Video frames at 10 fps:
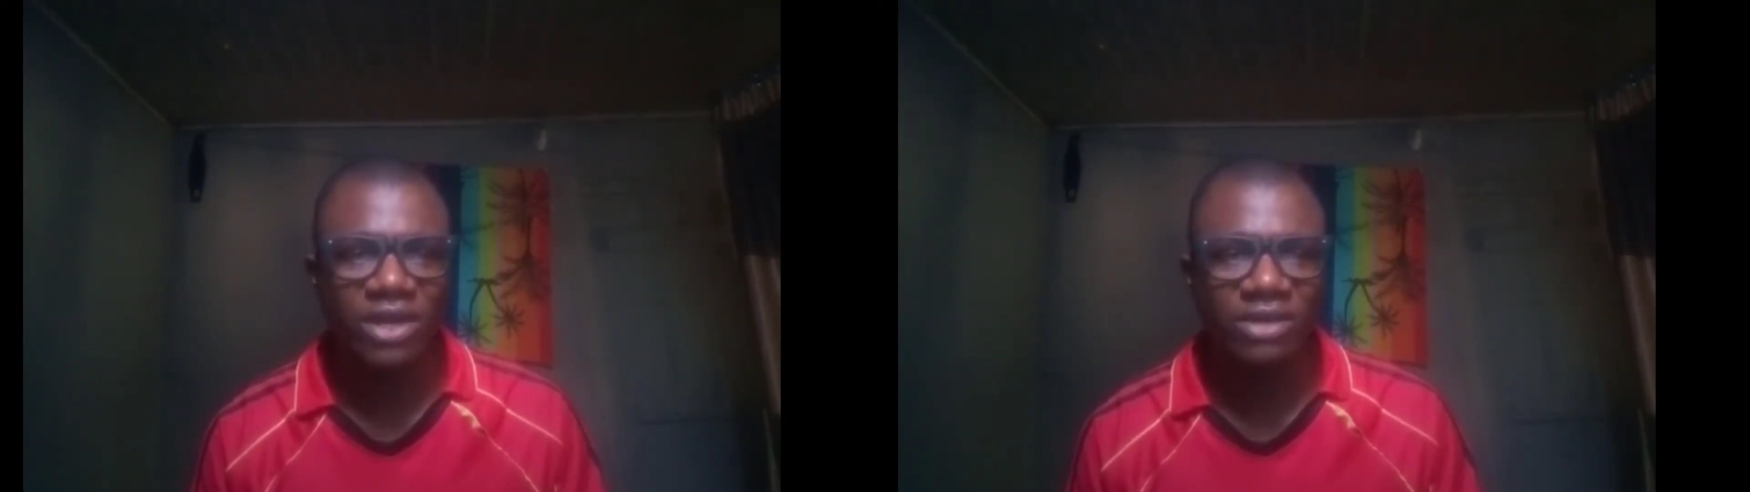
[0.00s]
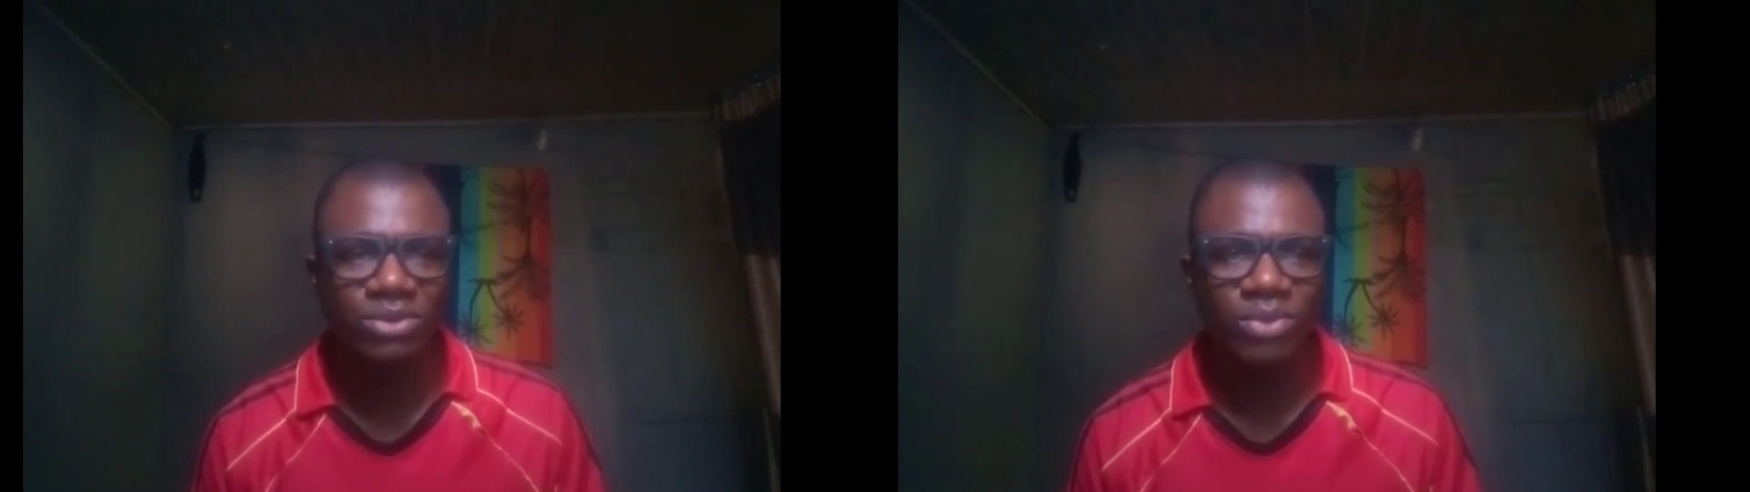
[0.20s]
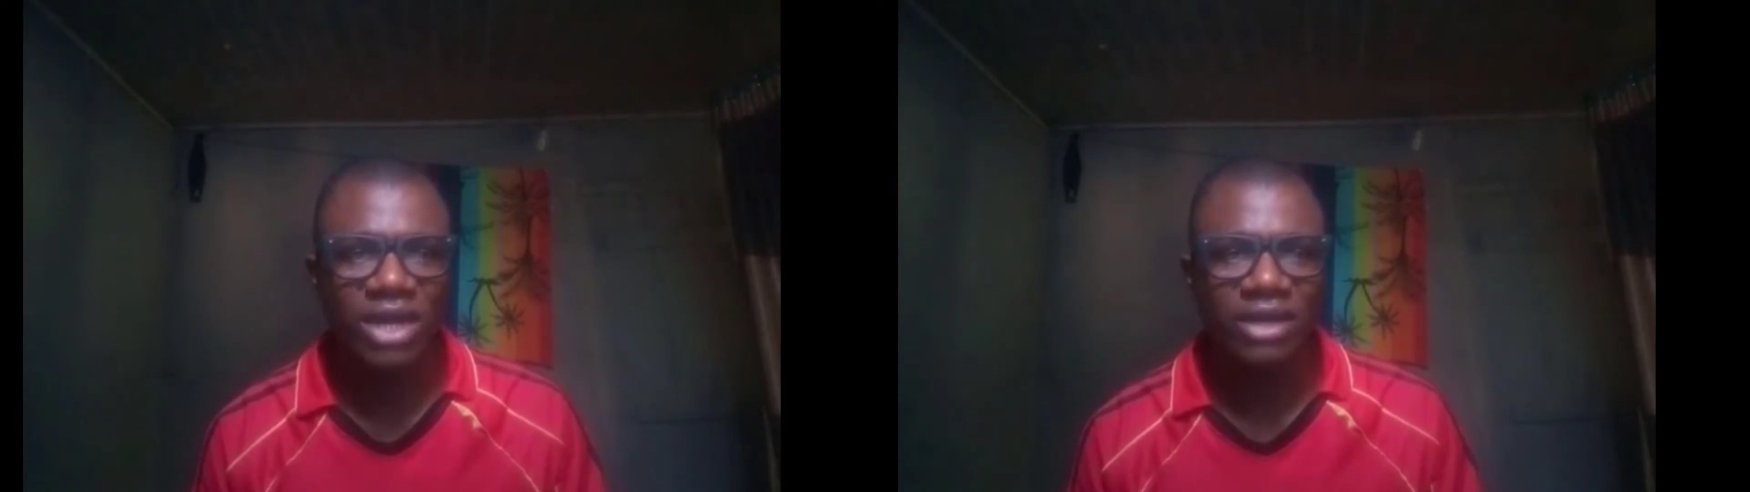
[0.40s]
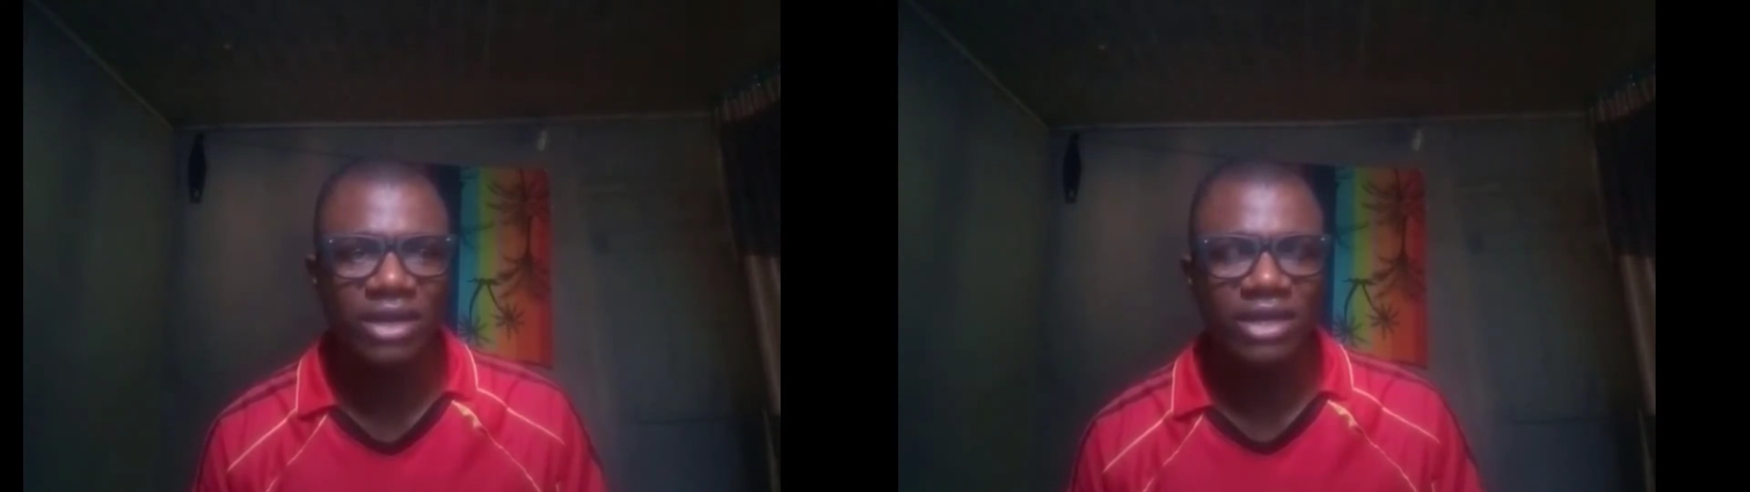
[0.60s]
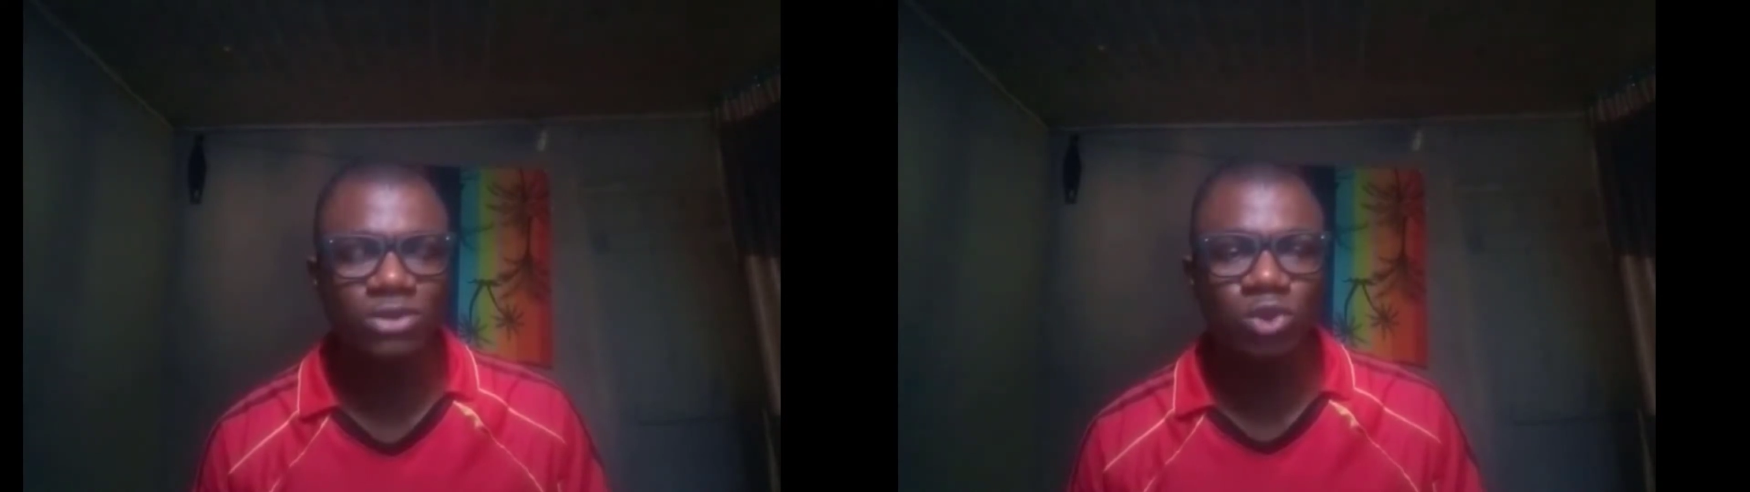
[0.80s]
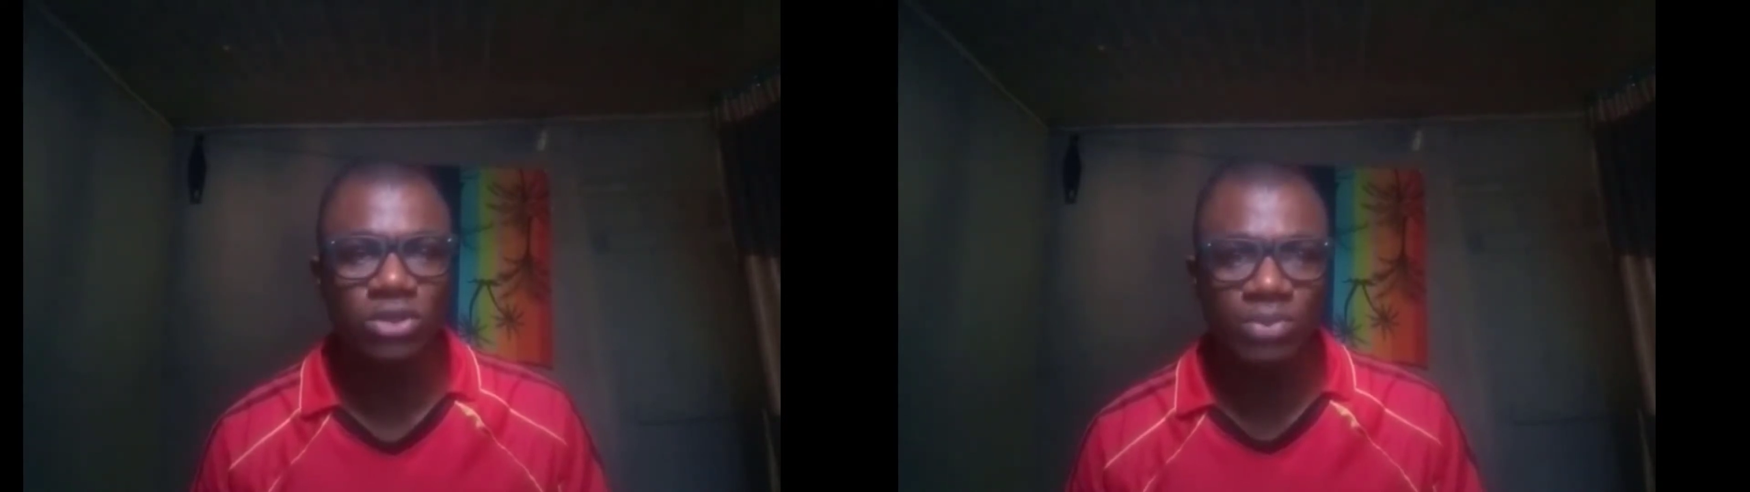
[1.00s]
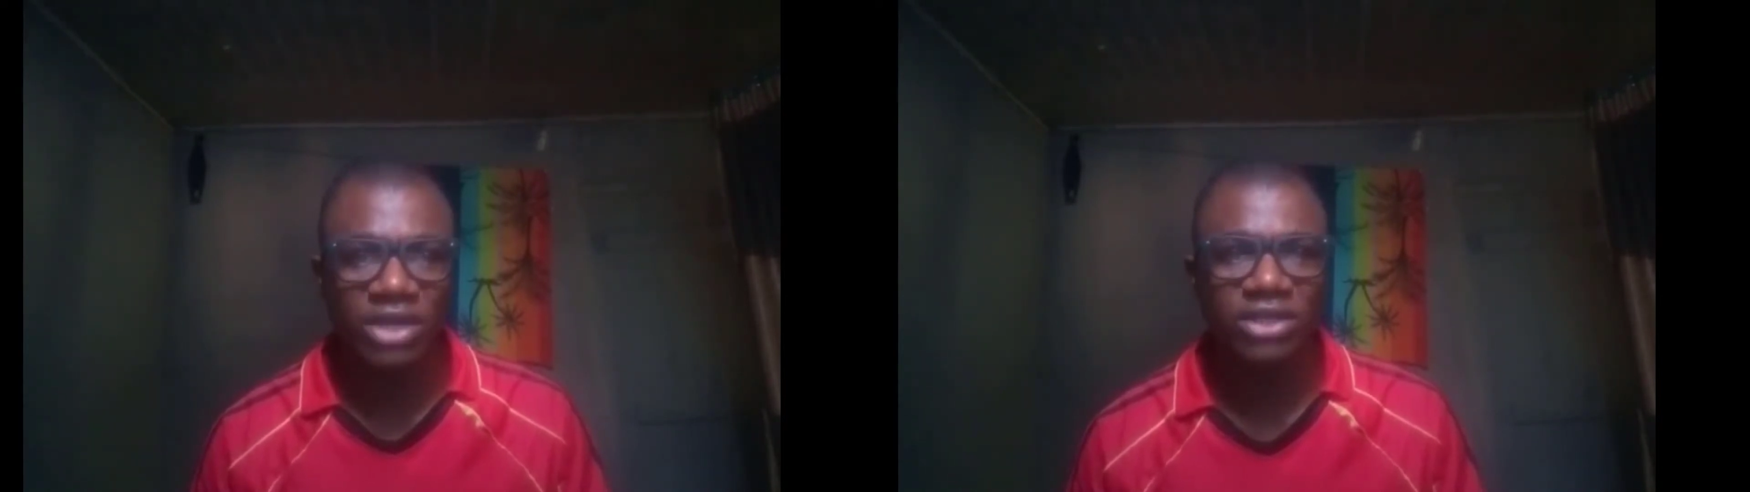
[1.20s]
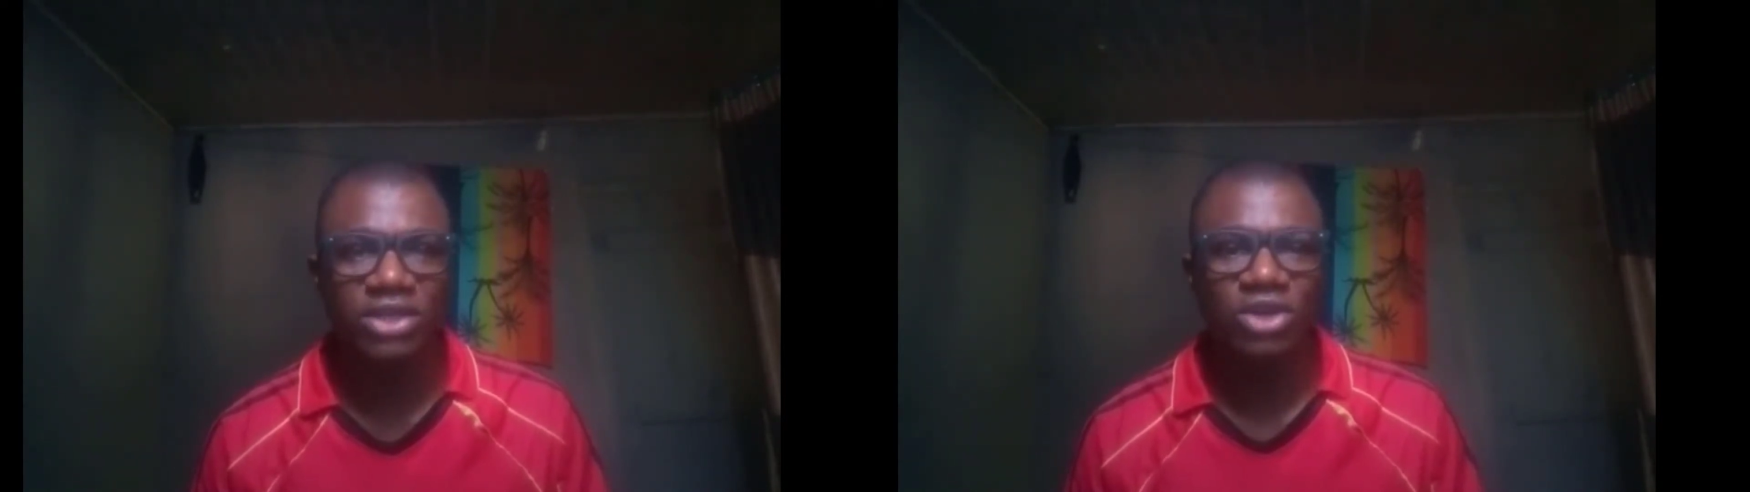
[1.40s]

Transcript: helped my client to spend